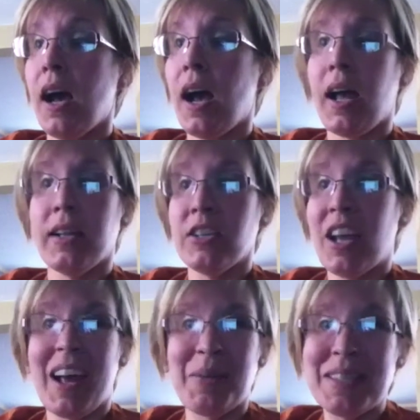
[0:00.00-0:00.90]
I
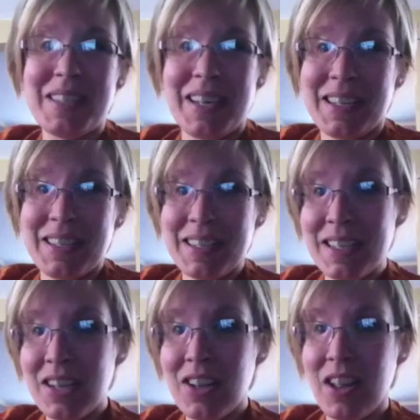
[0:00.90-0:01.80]
I was staying
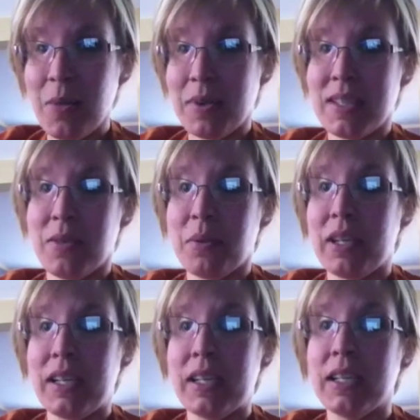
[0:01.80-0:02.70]
still. I wasn't
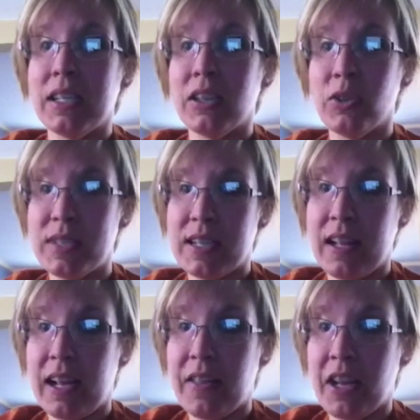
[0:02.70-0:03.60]
really losing
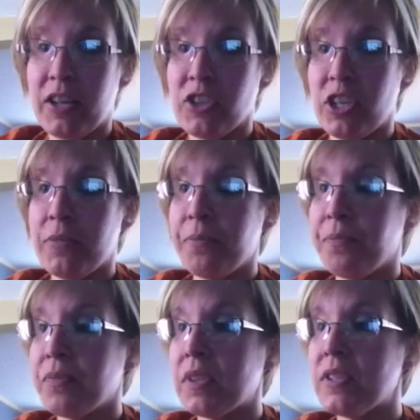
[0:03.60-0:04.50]
like I thought I should.
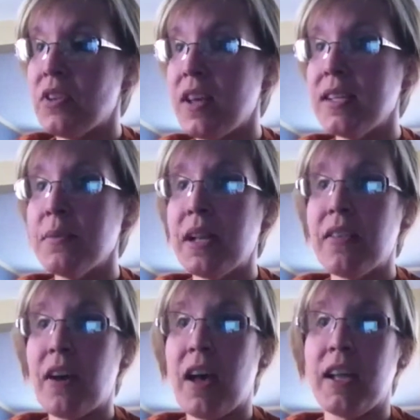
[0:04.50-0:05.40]
So that's when I
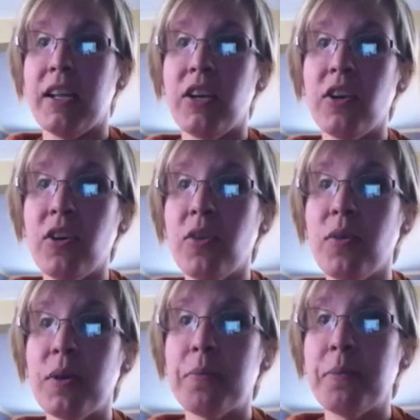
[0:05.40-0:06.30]
thought, you
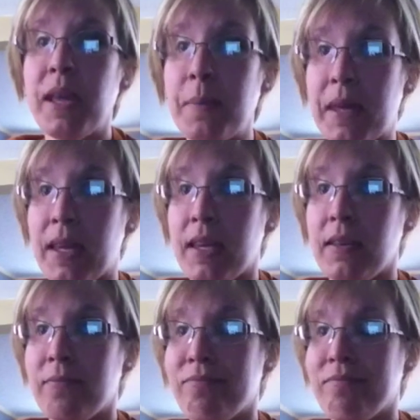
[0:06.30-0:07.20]
know,
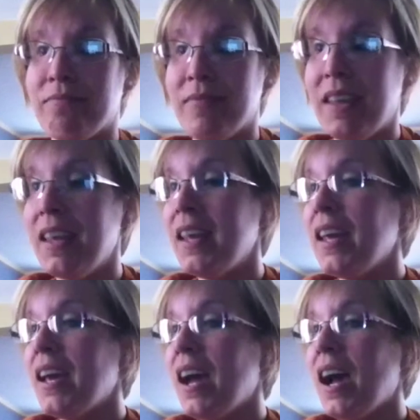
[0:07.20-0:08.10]
maybe
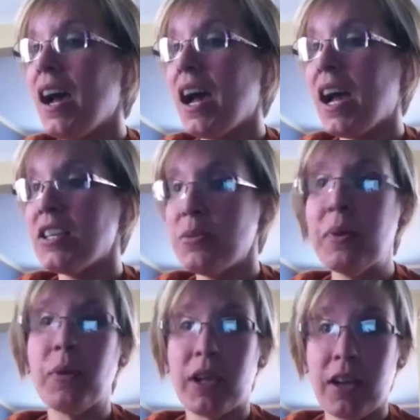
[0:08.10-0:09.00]
I should
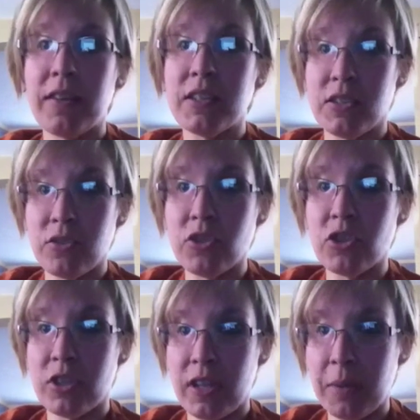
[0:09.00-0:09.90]
be working on this
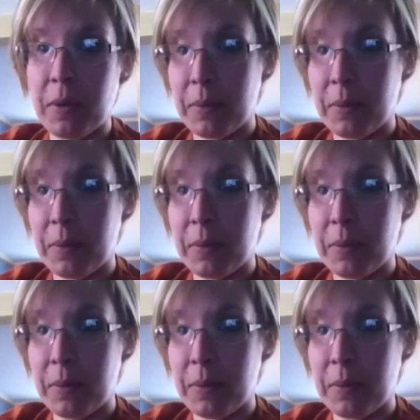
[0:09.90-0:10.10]
nutrition thing.